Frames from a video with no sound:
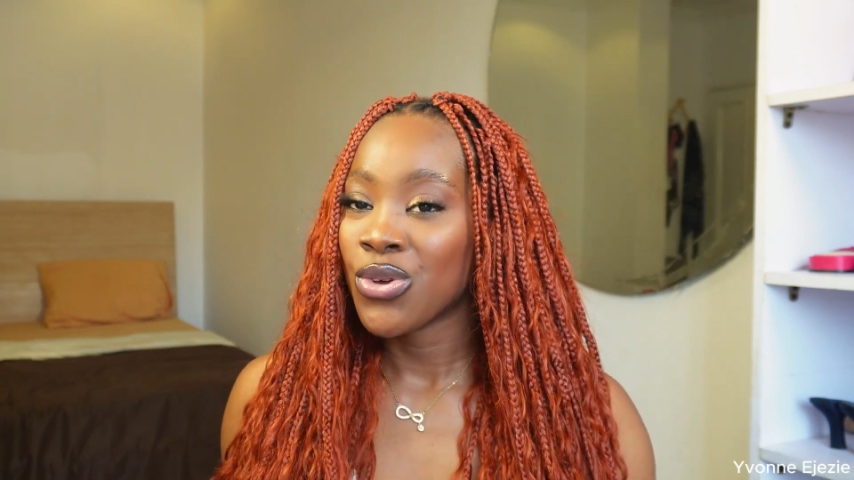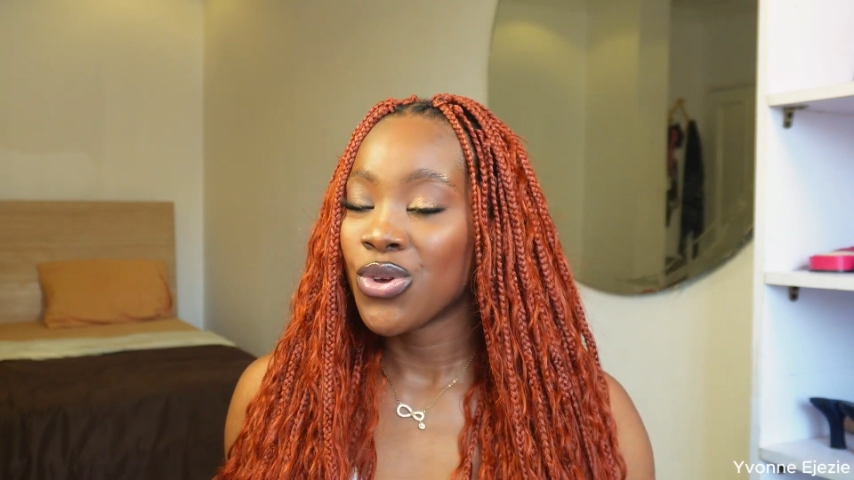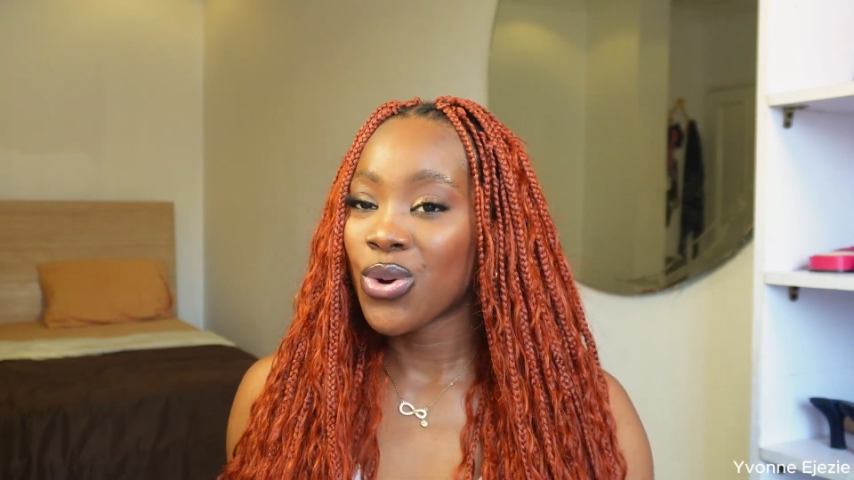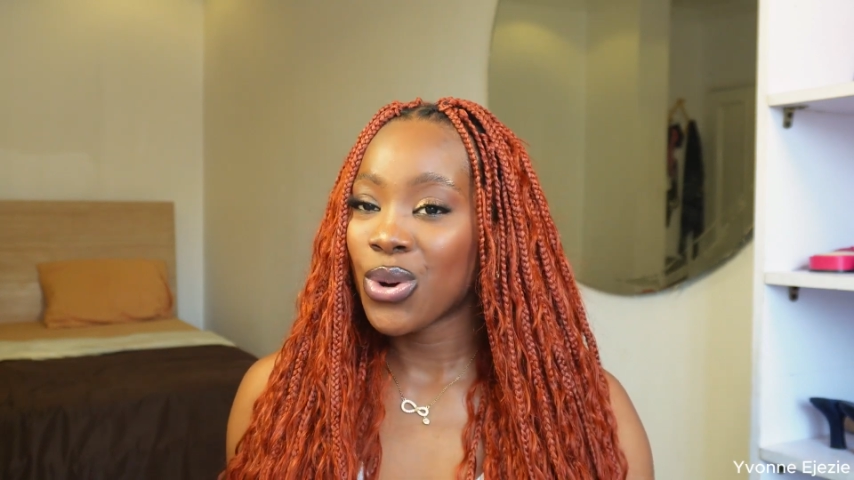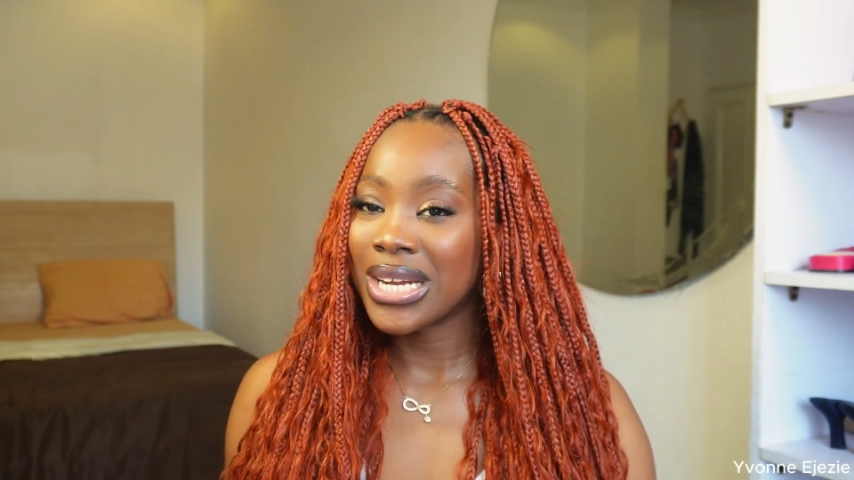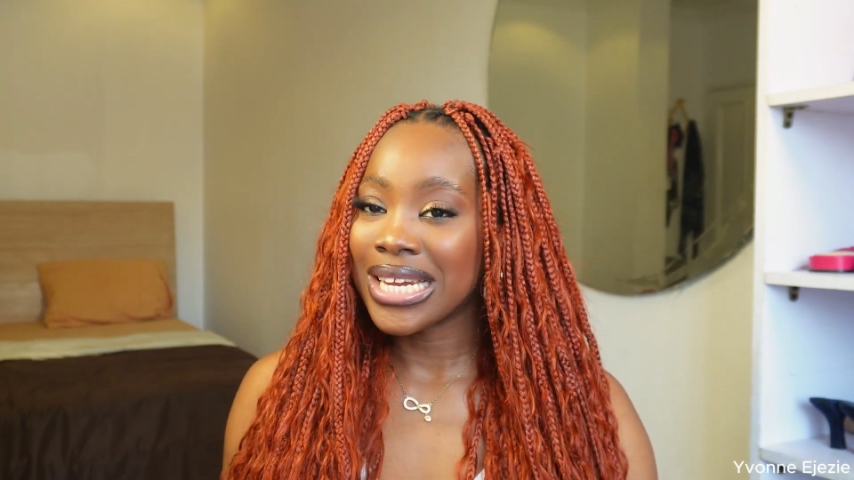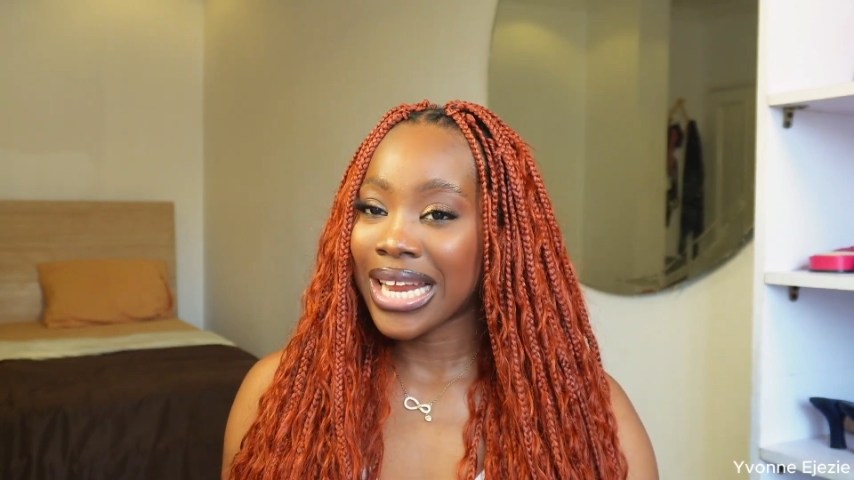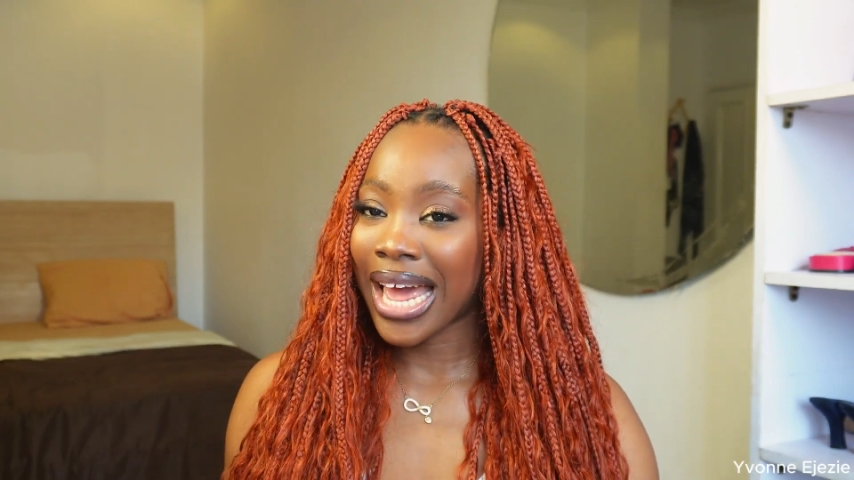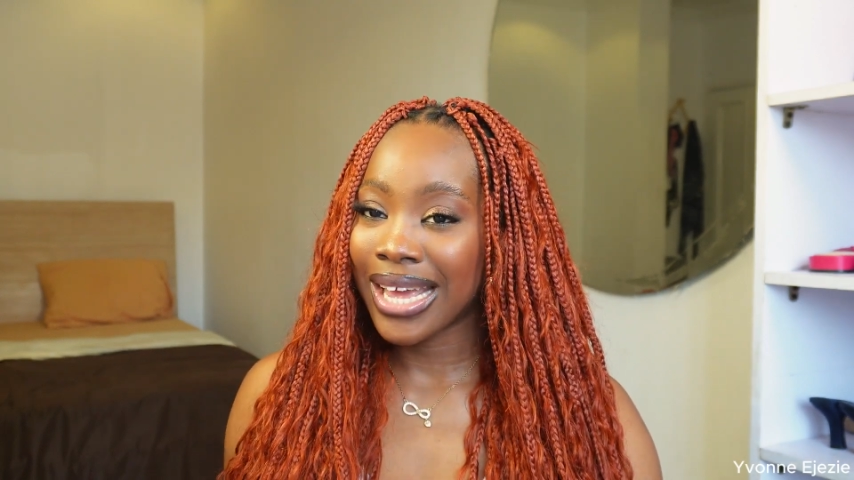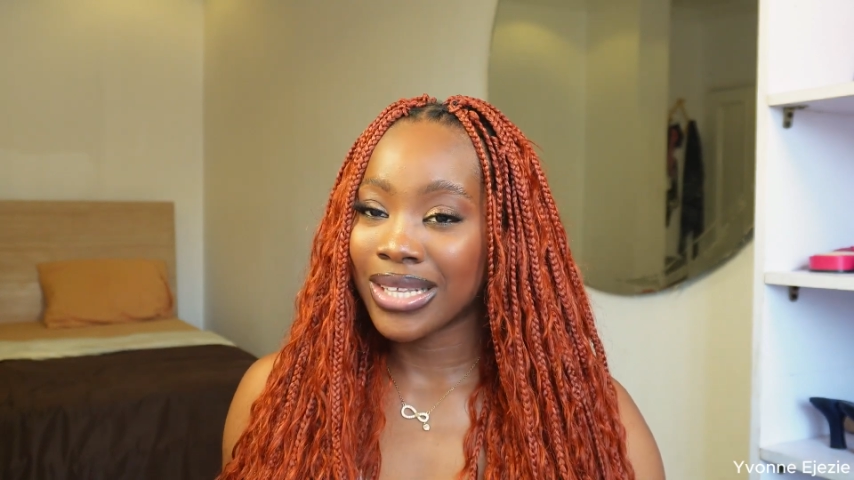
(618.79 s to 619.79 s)
You don't
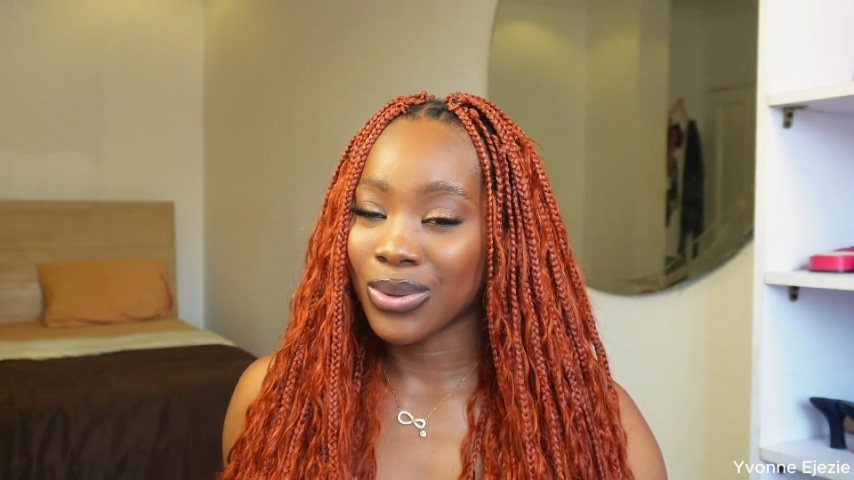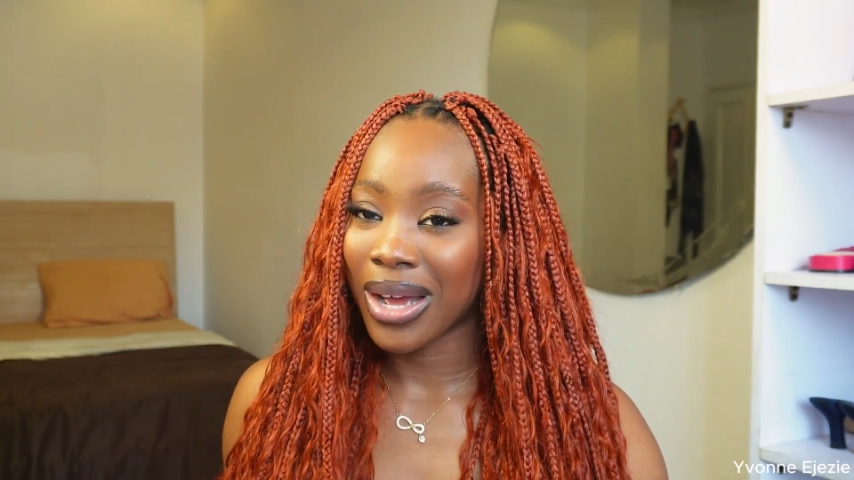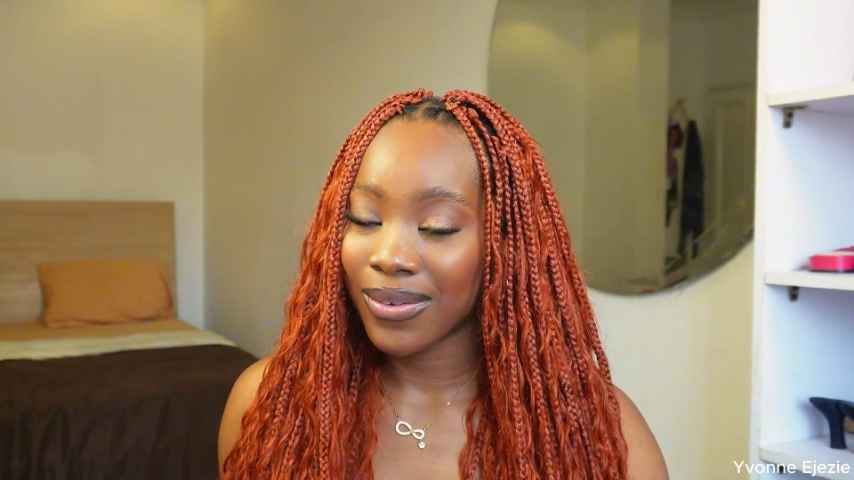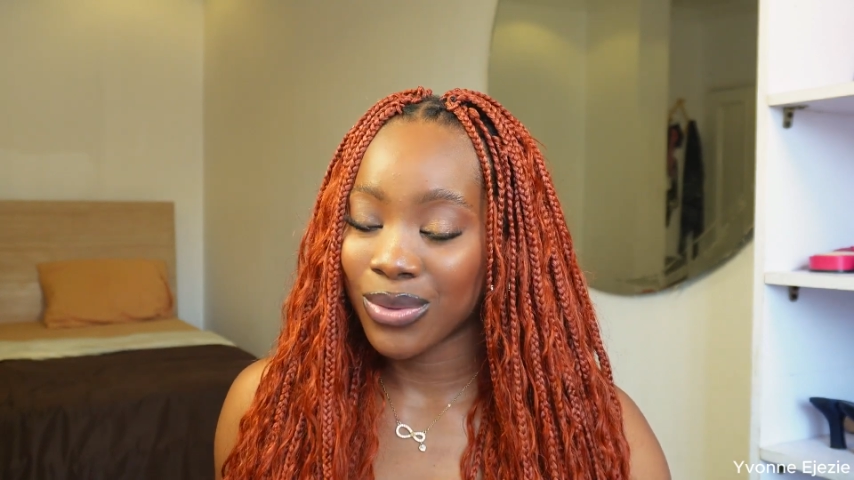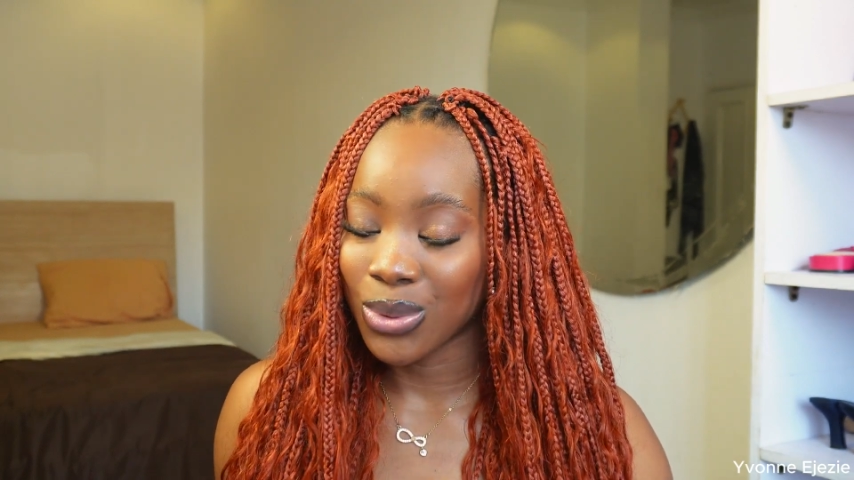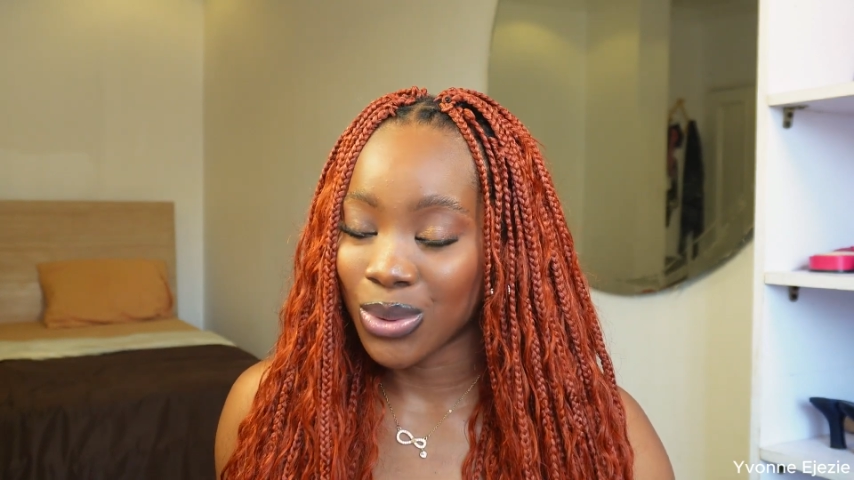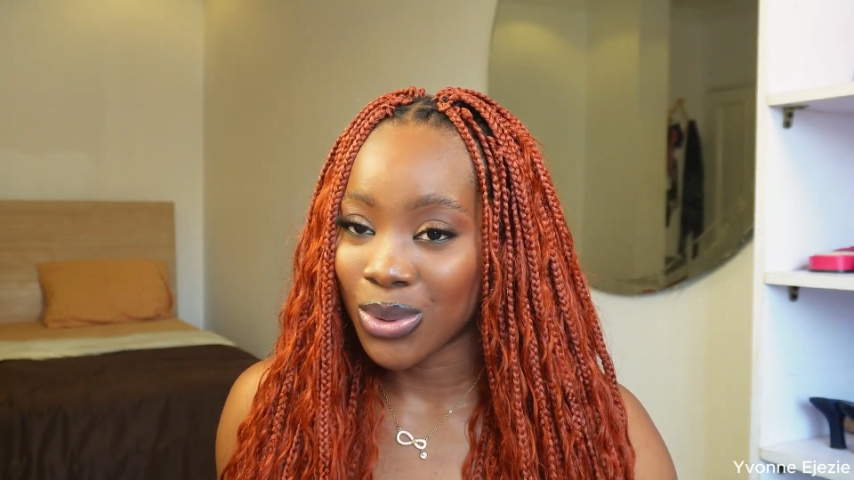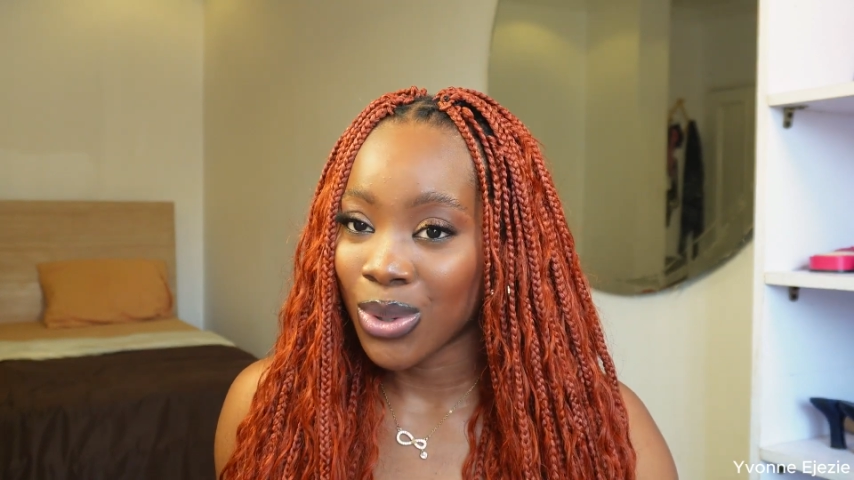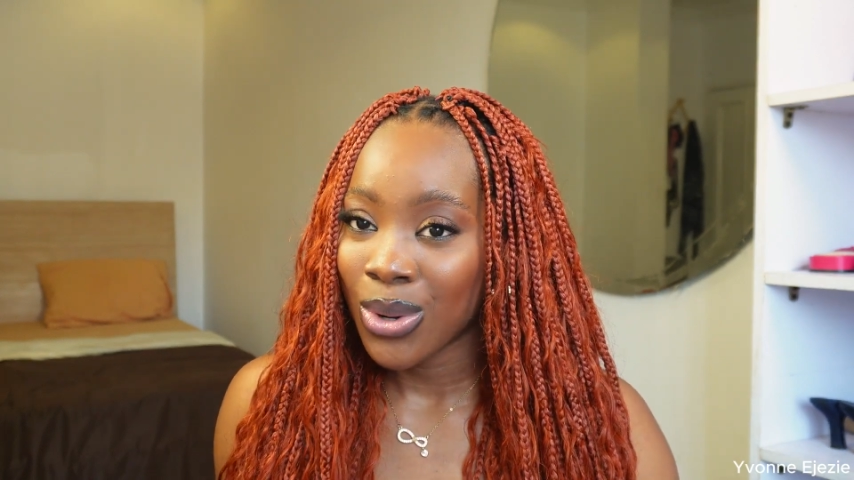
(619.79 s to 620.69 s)
like to have to,